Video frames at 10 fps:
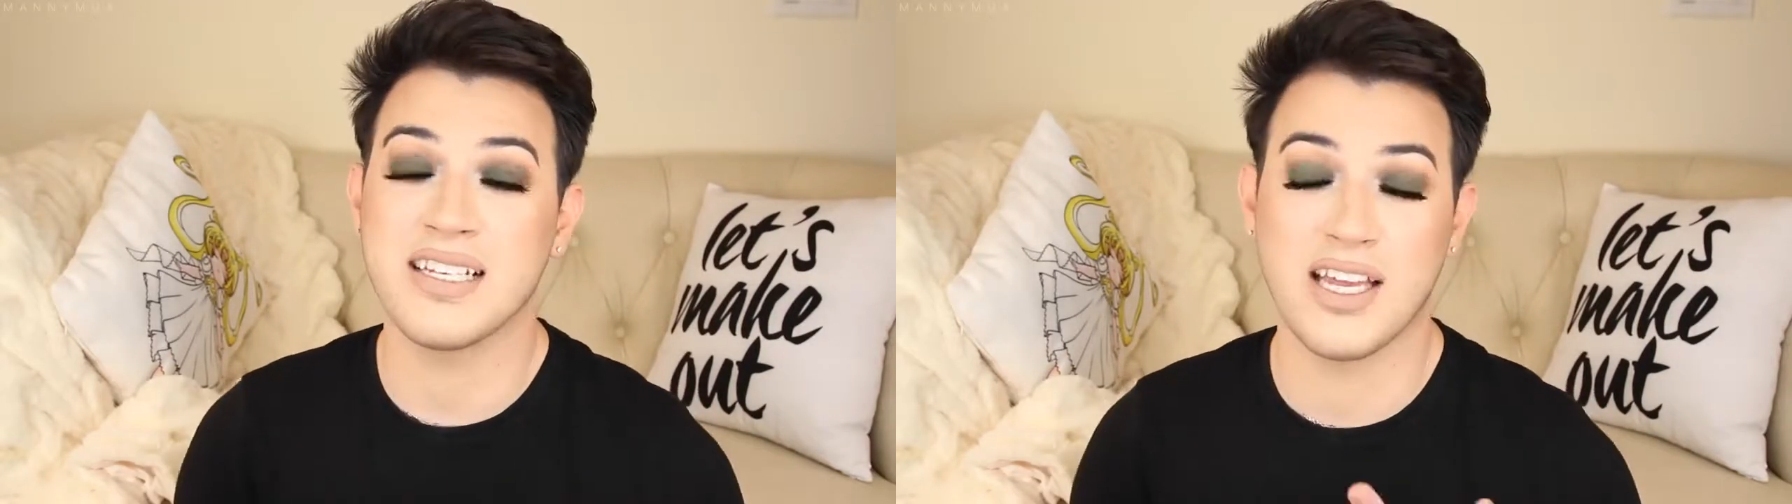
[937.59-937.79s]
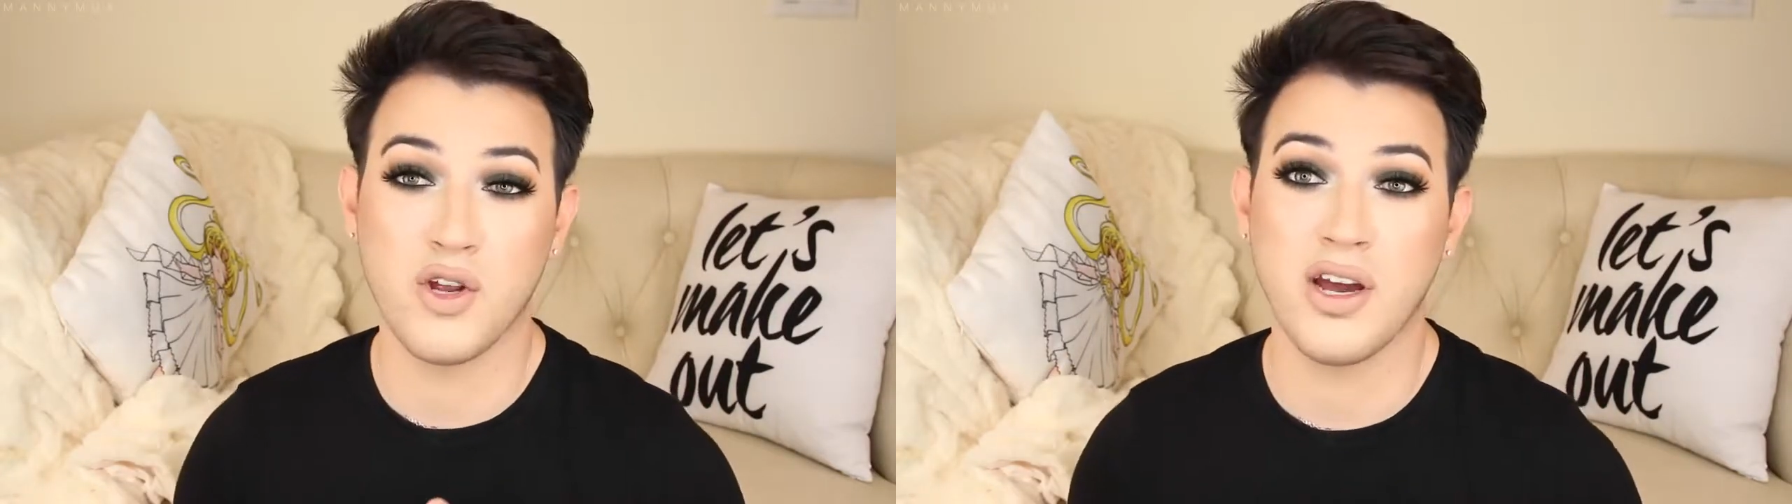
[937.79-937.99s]

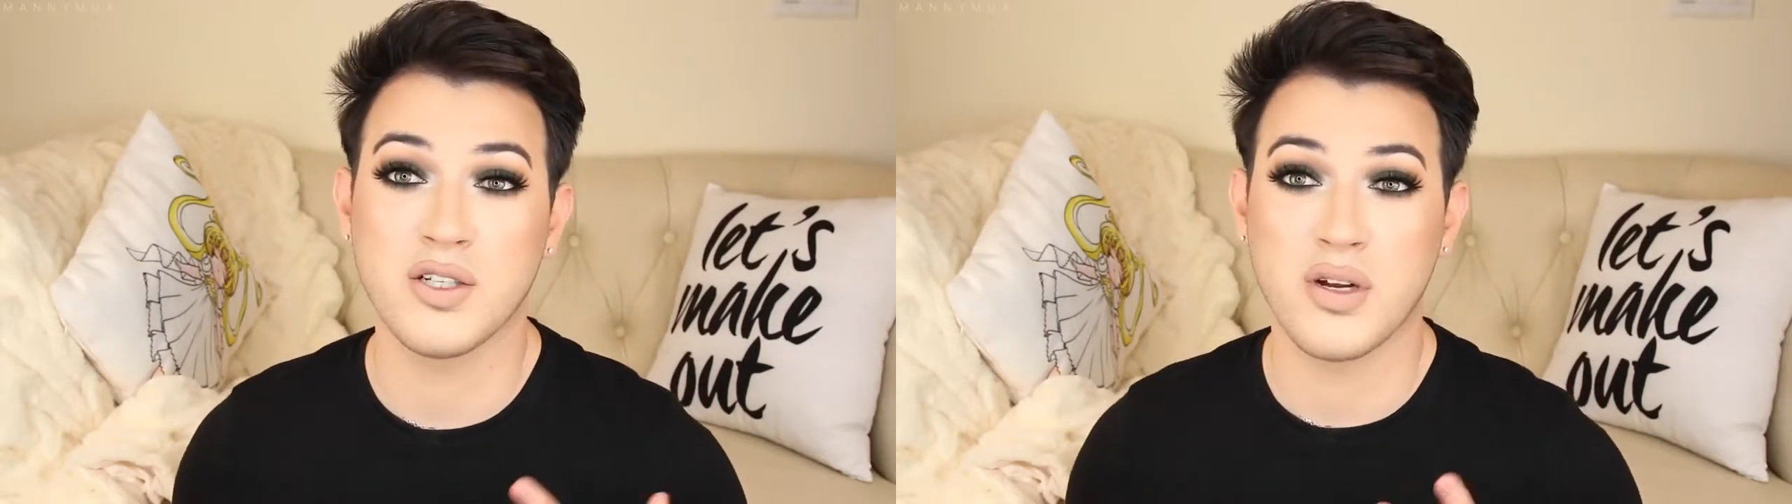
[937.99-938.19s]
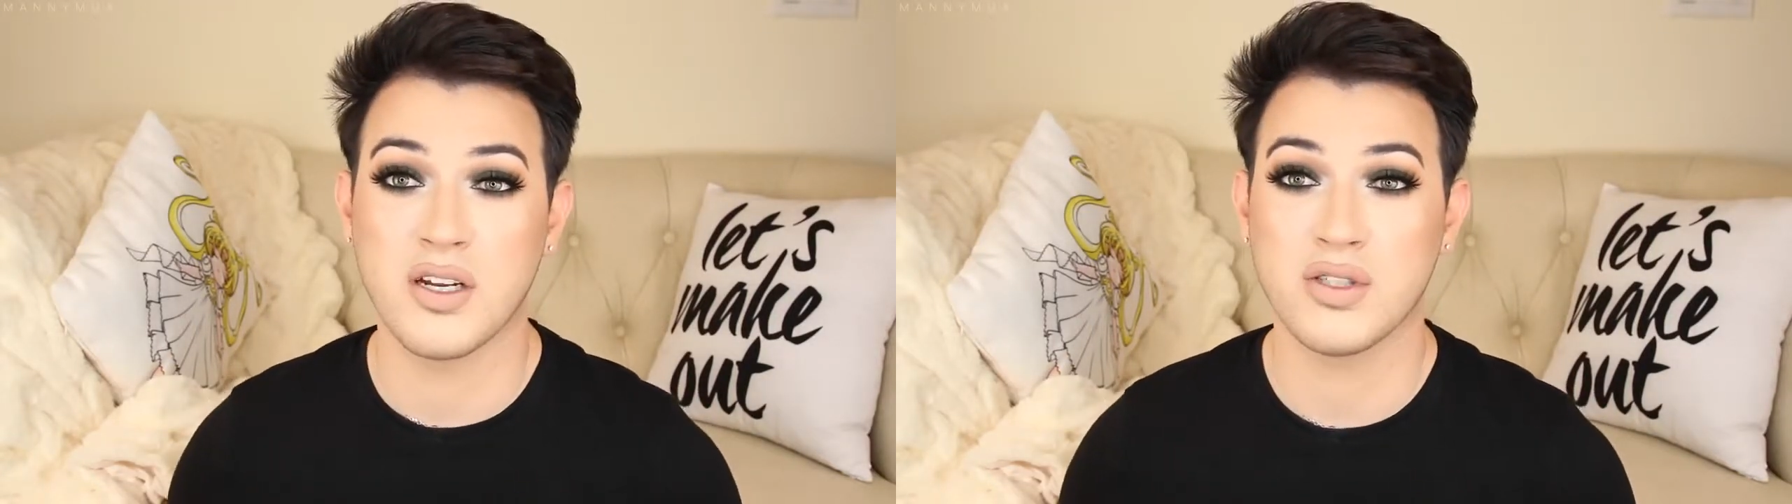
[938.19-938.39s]
because I know you
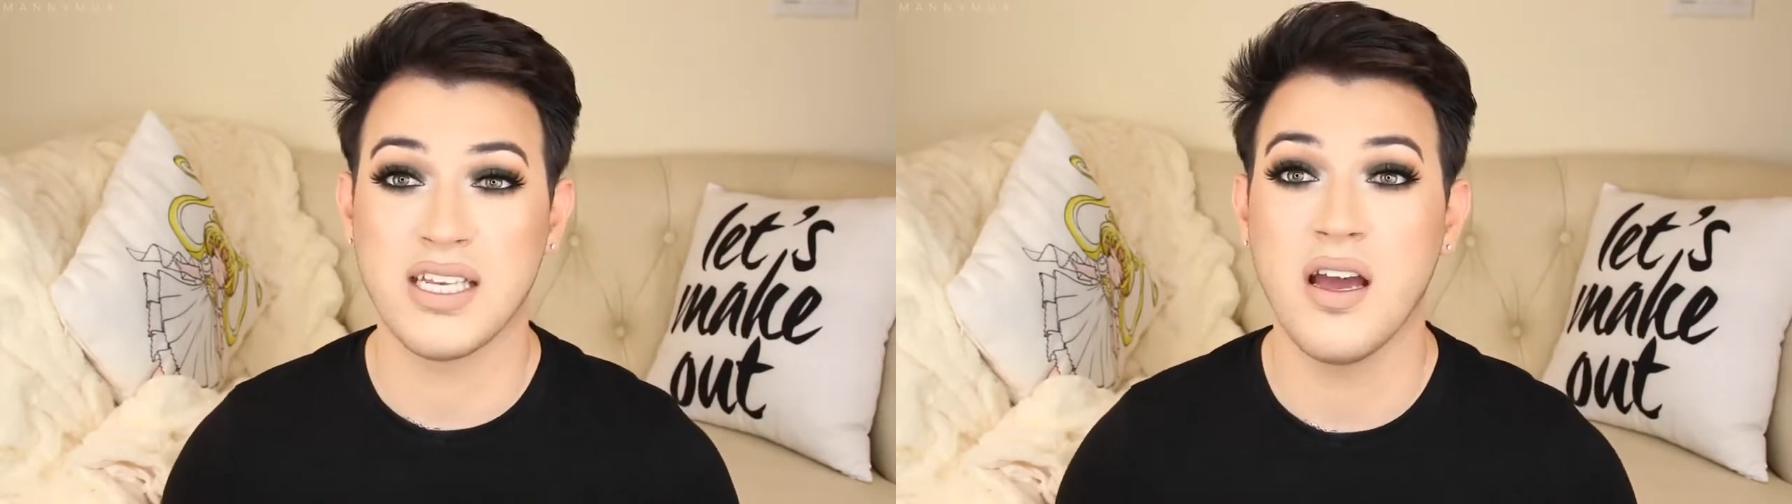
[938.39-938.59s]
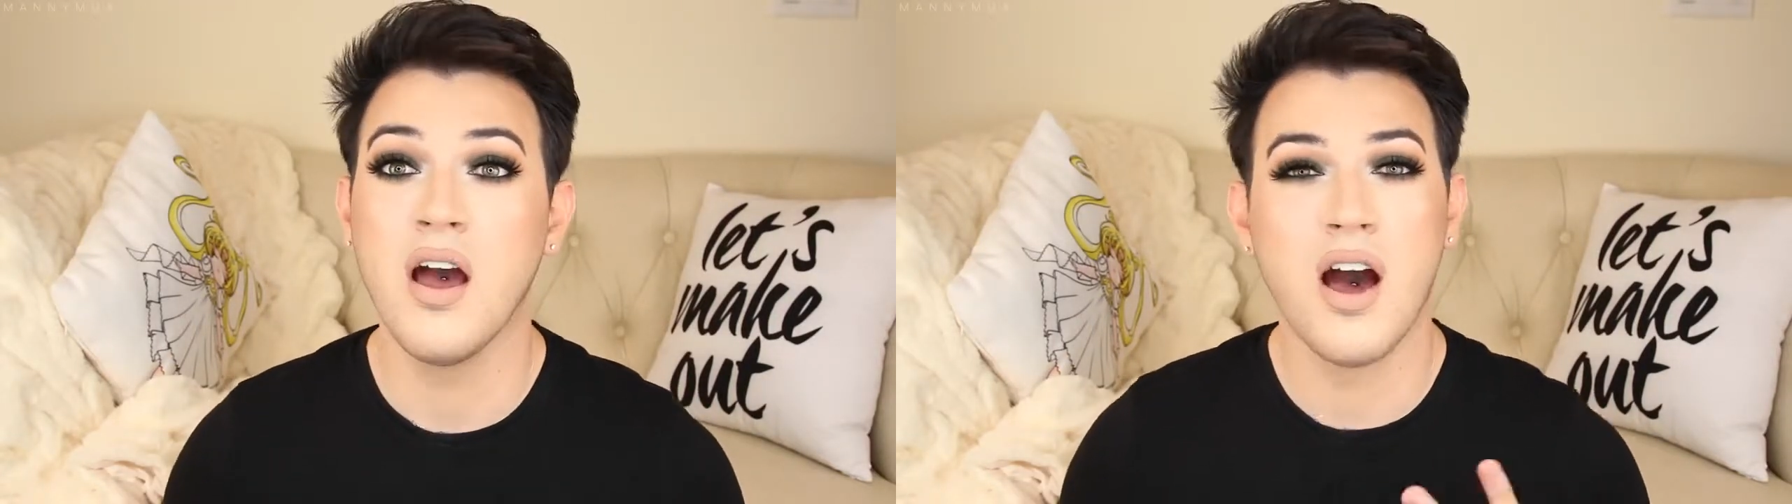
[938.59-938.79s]
guys want to
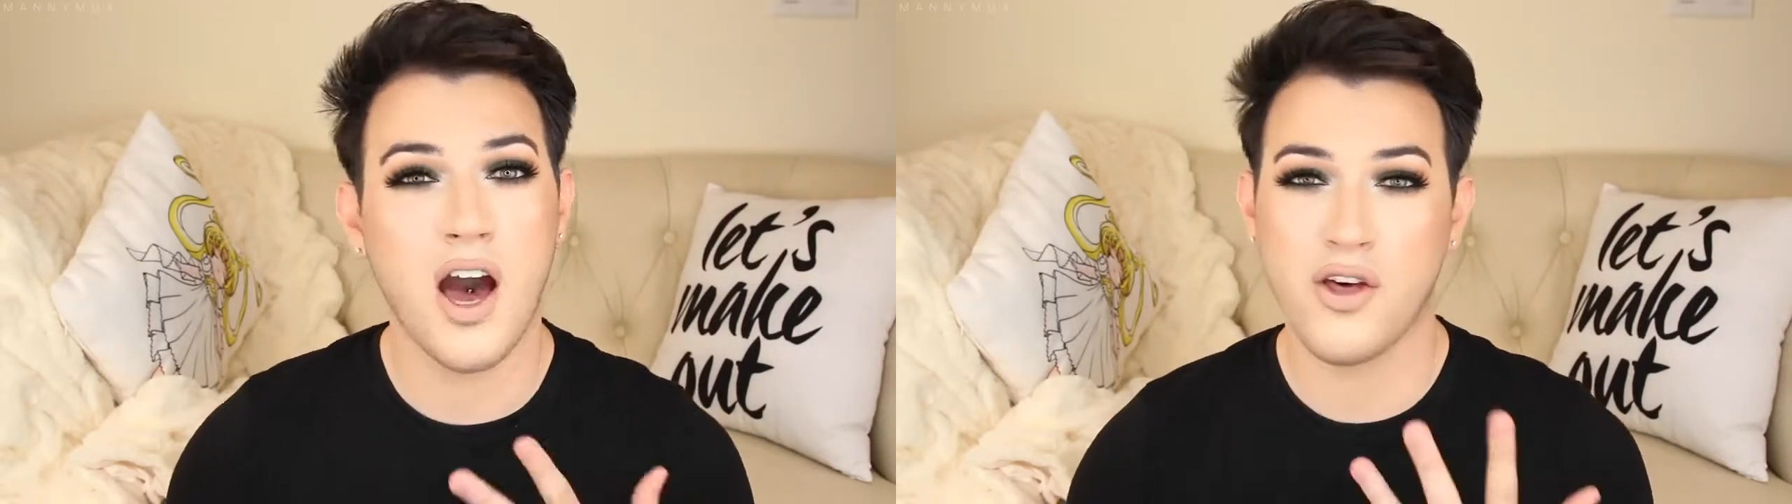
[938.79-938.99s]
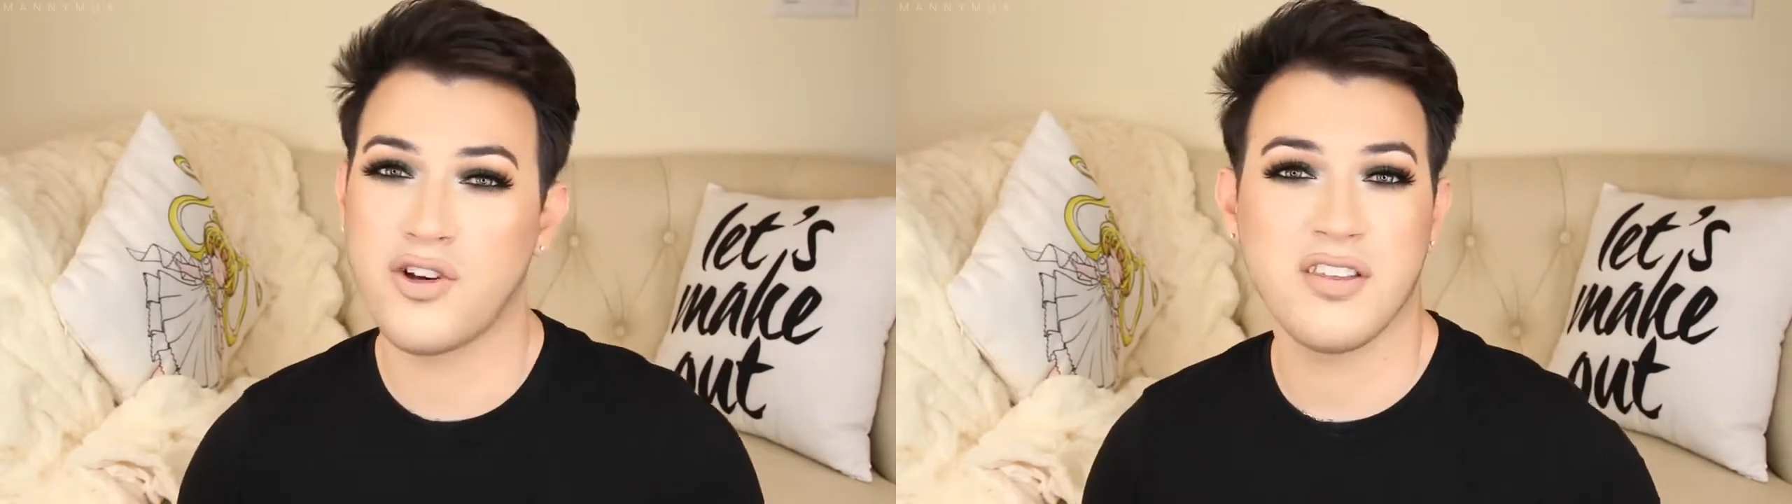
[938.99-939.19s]
see
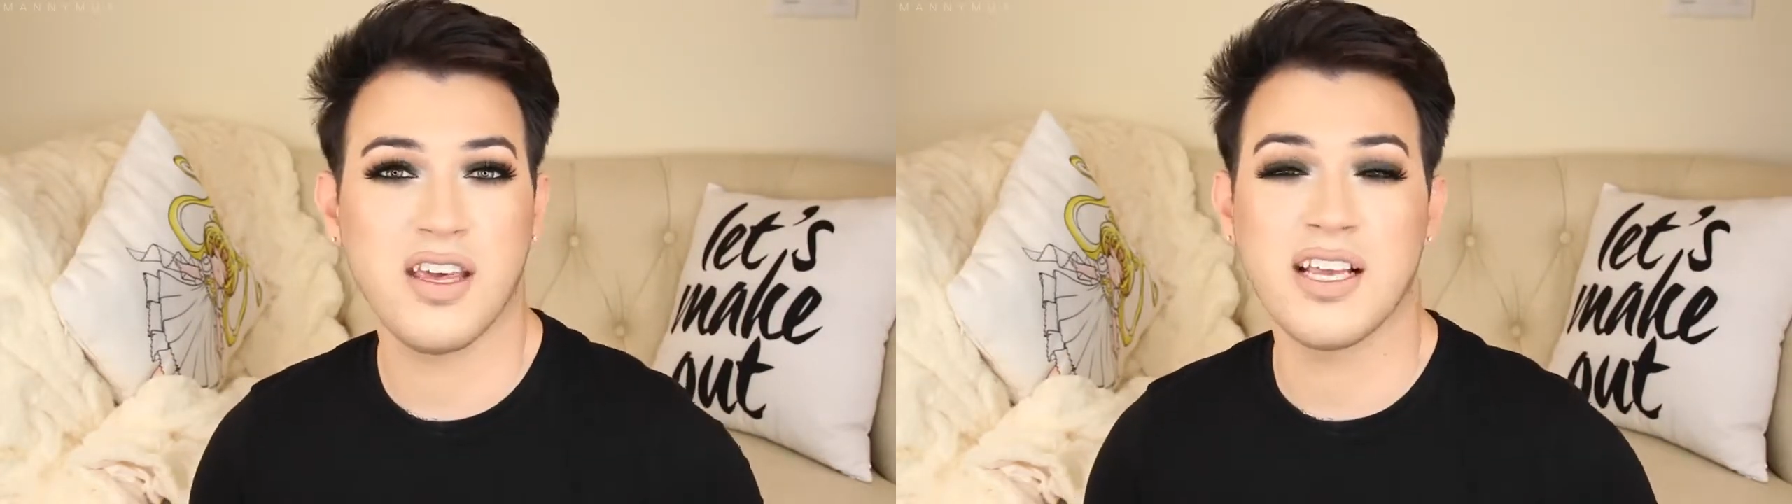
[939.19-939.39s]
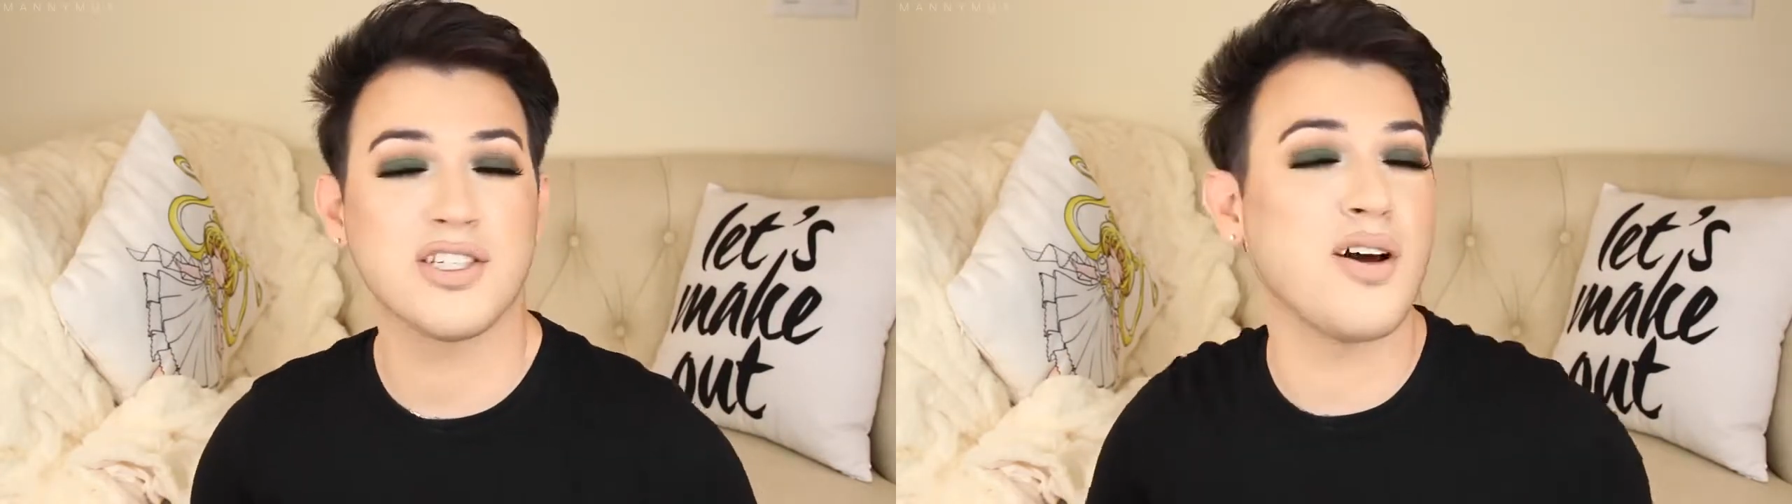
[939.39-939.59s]
other things,